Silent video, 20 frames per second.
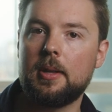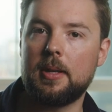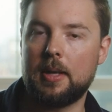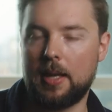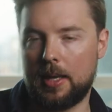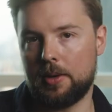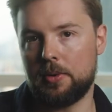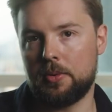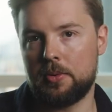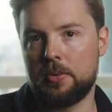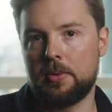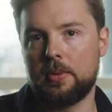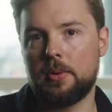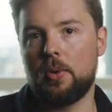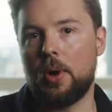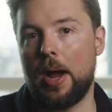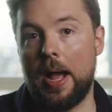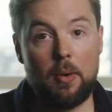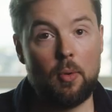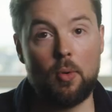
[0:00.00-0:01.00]
Neil
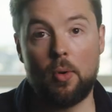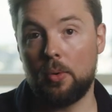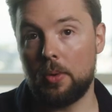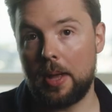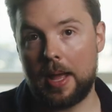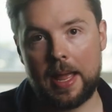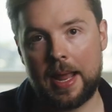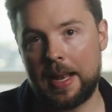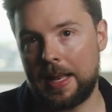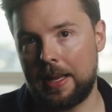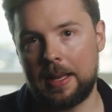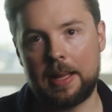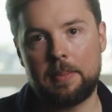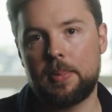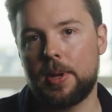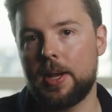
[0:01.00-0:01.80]
or any